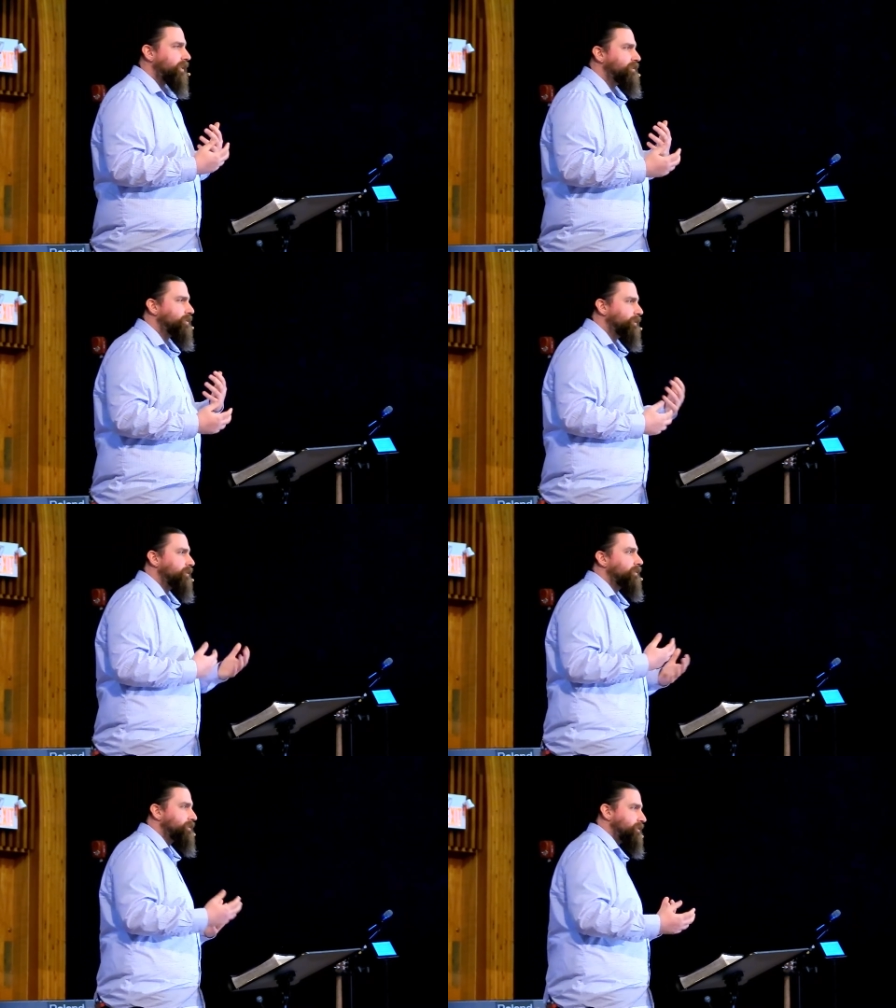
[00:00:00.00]
And so in the
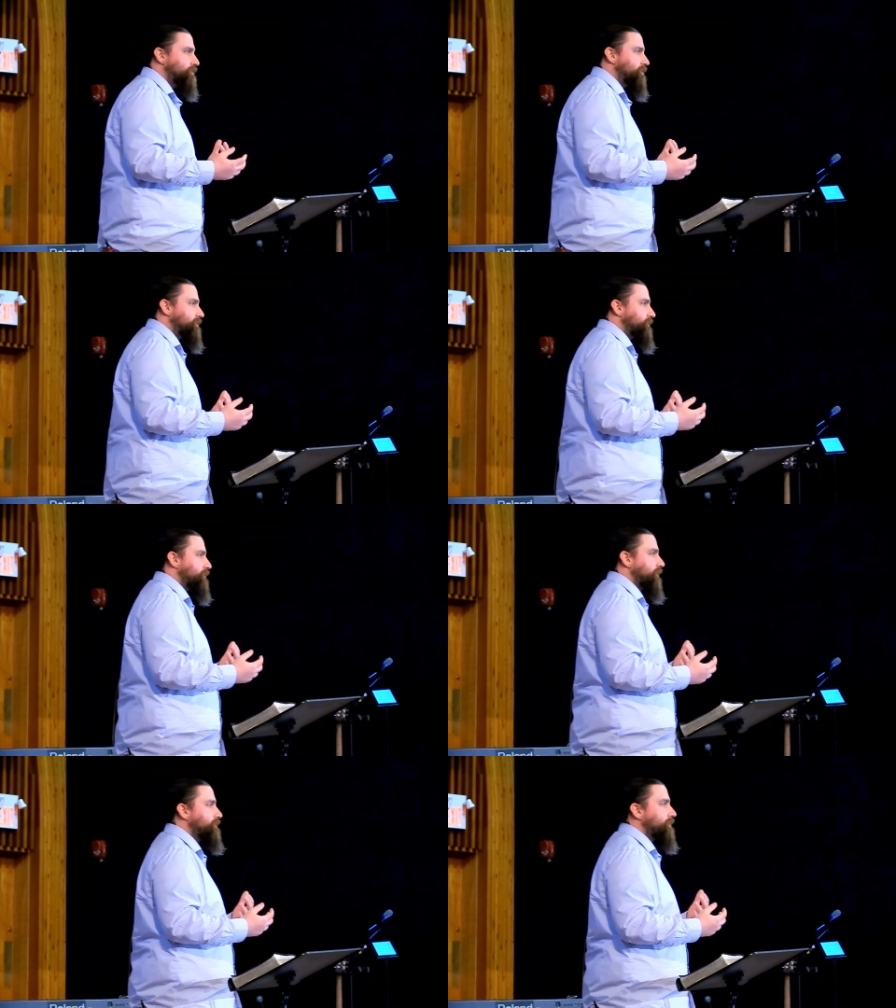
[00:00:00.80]
early centuries of the
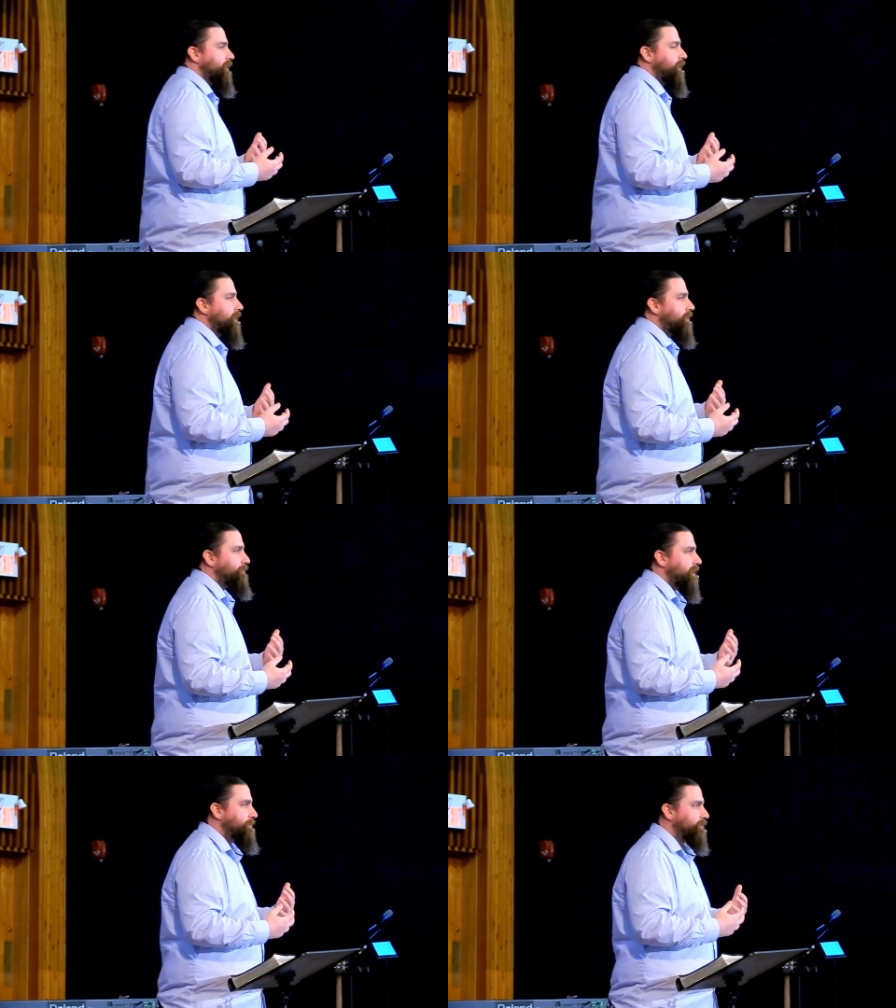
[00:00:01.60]
church,
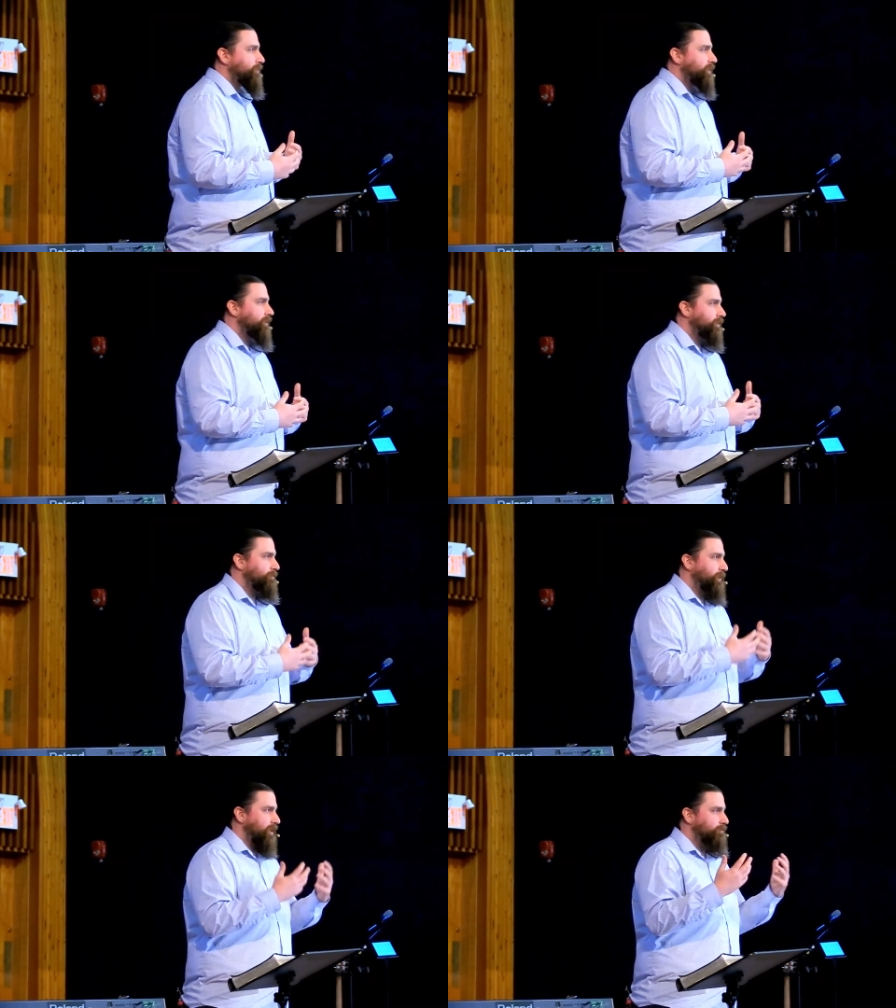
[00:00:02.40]
people would
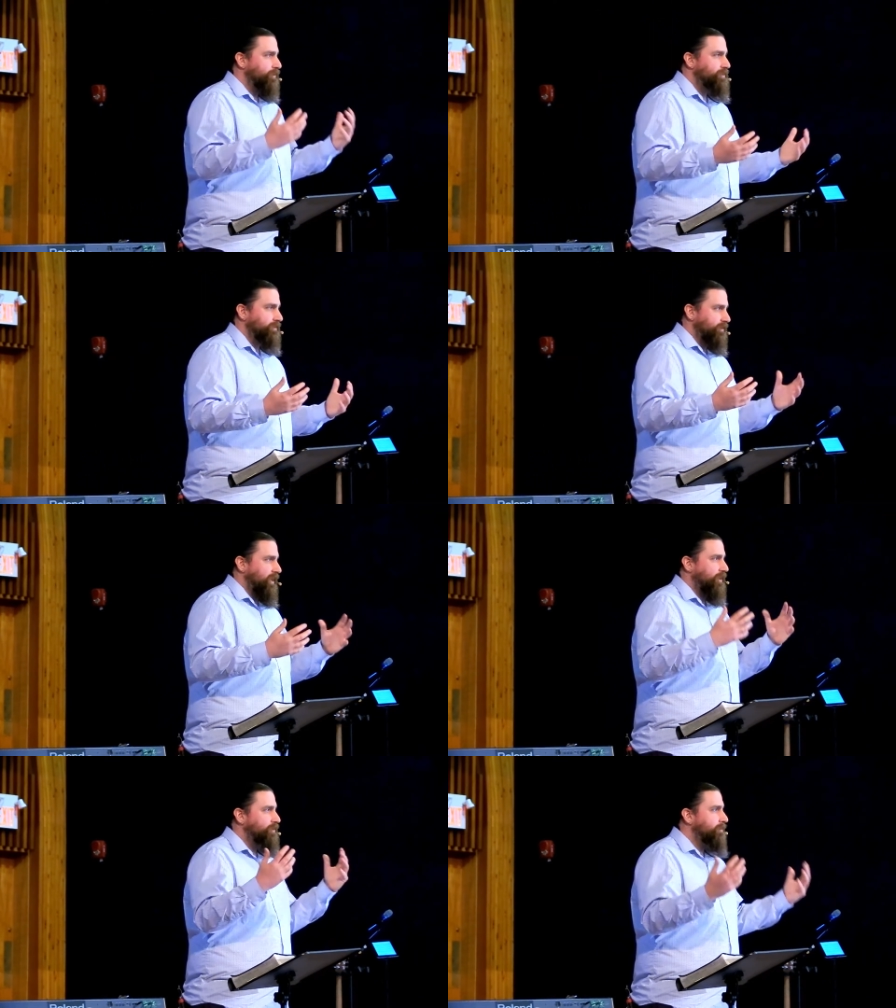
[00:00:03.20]
paint,
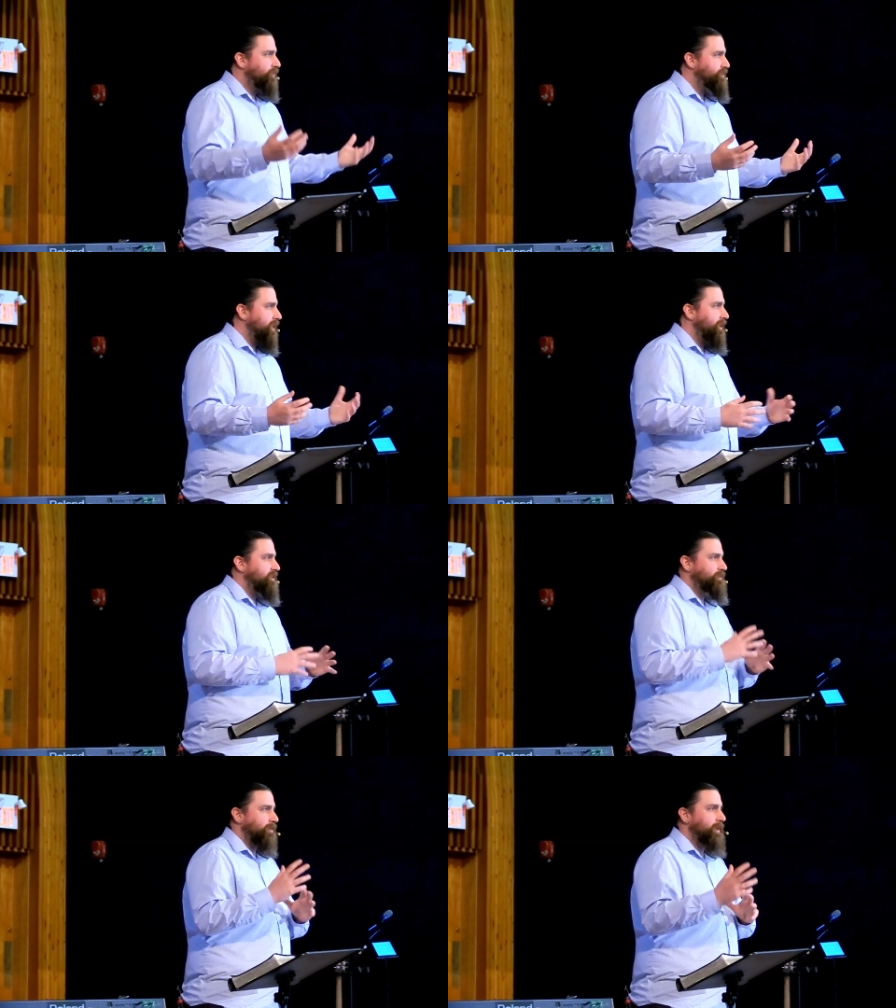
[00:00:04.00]
uh, create
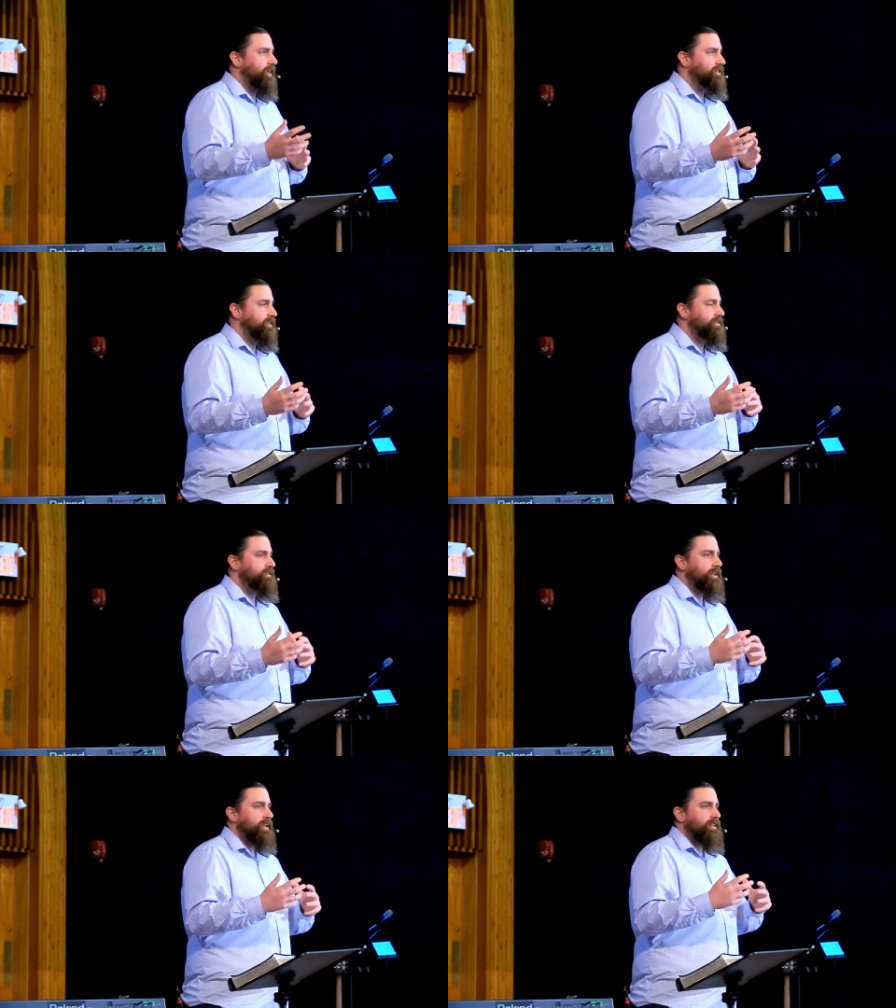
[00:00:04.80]
mosaics, make paintings
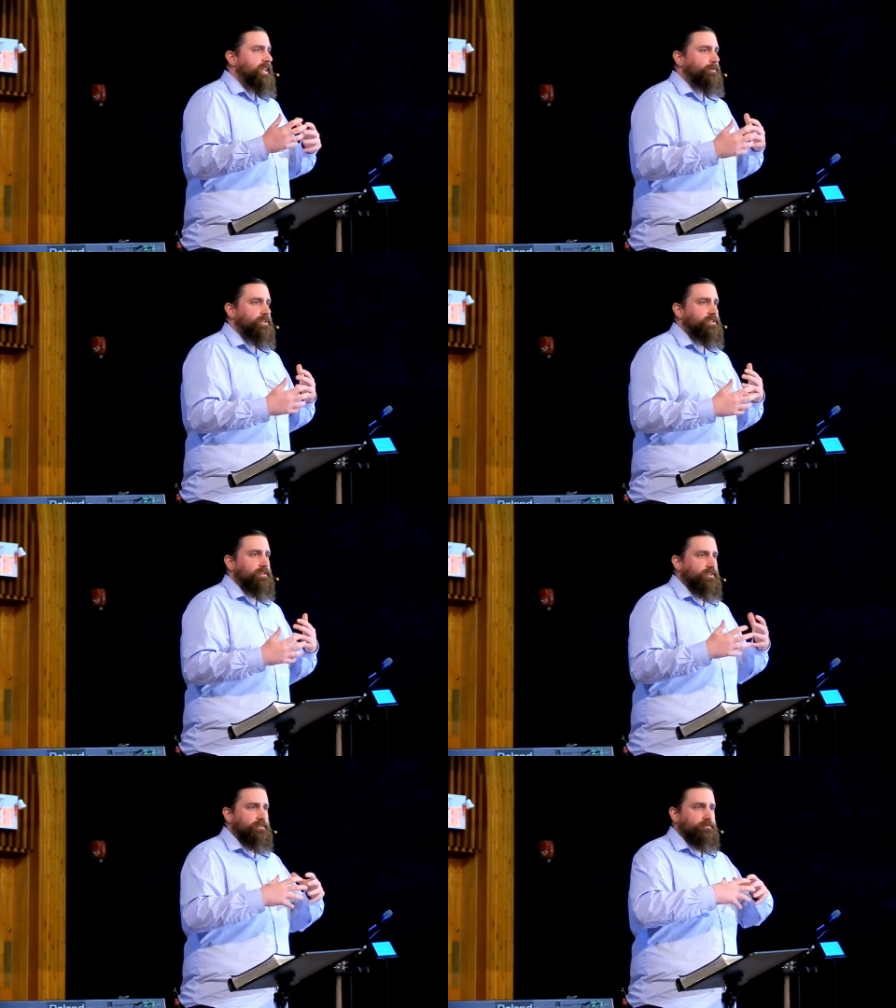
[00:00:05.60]
that would
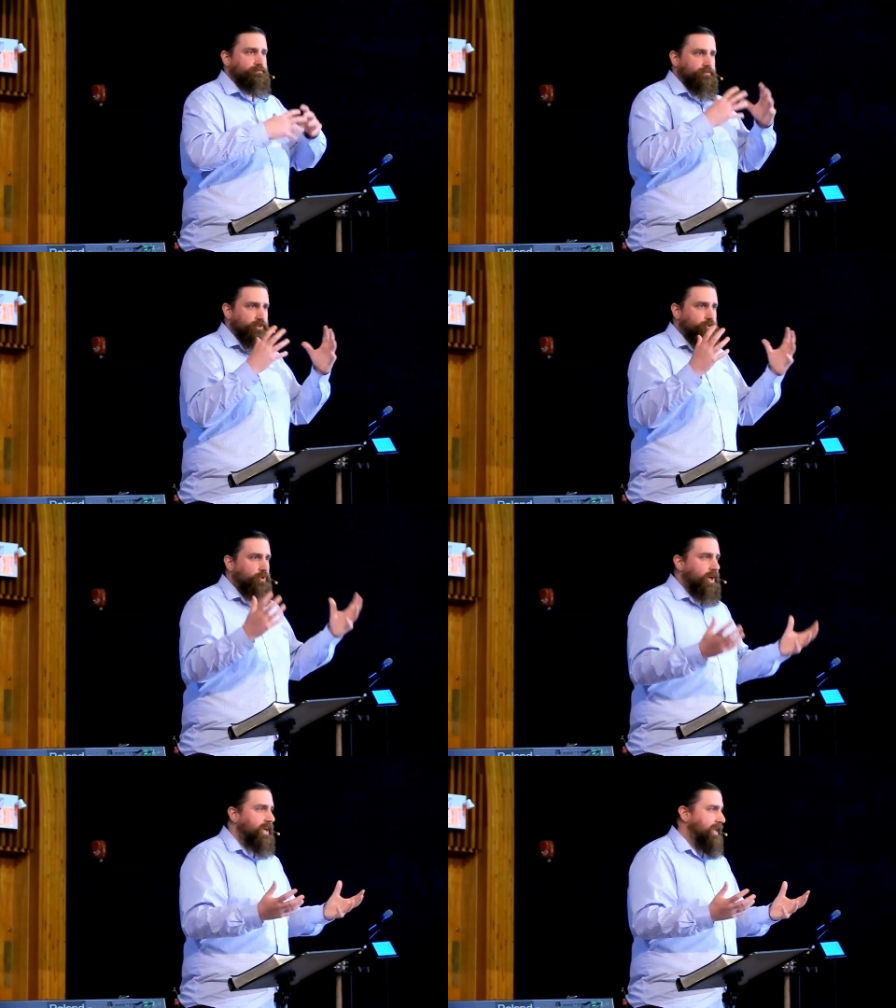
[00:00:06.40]

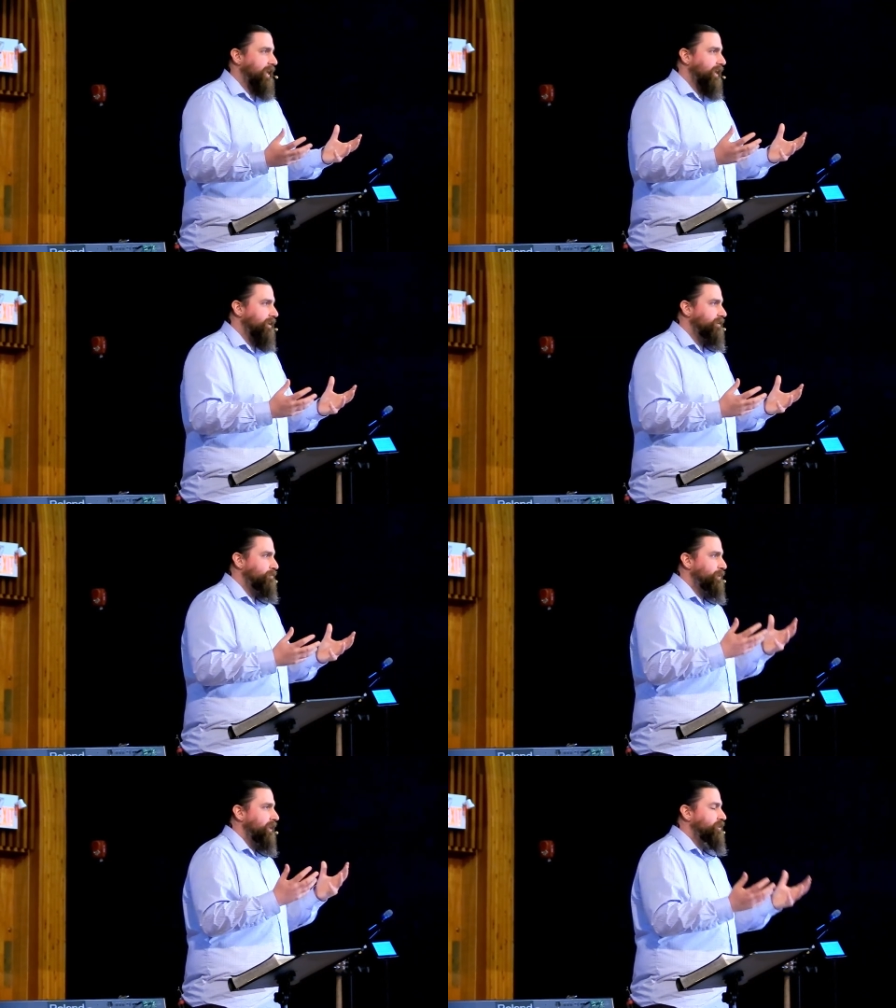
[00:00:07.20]
try and
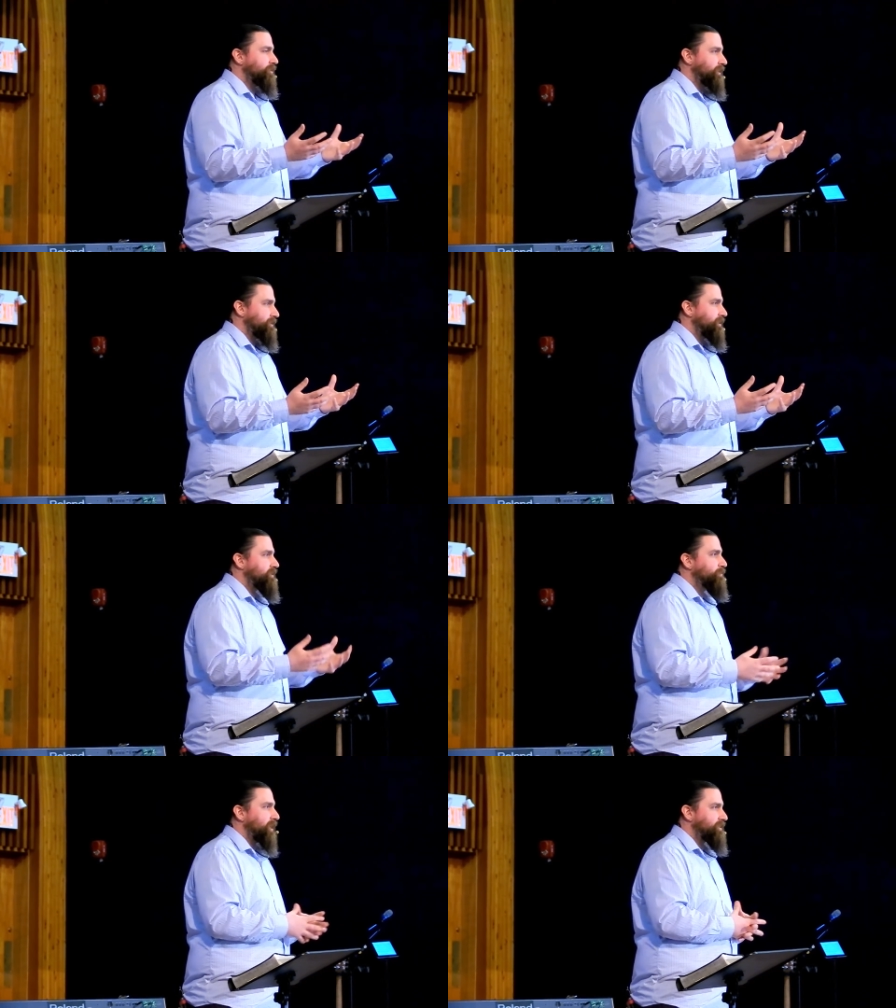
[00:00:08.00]
picture this
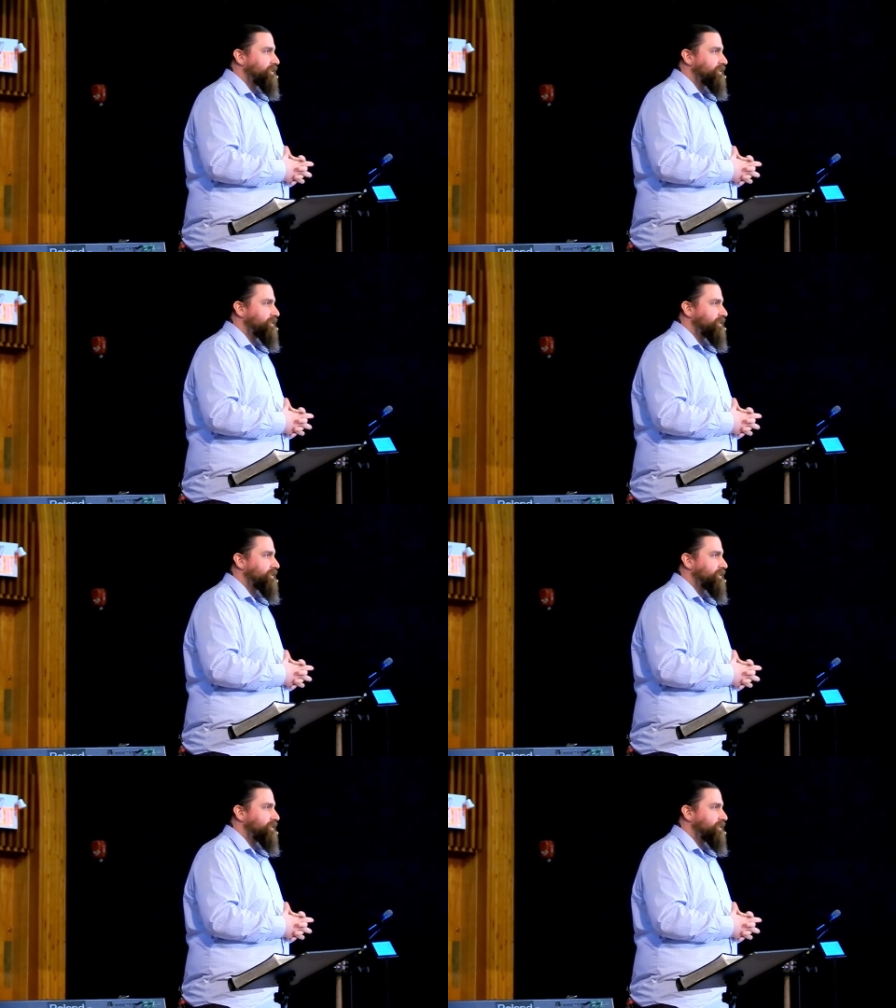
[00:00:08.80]
as best they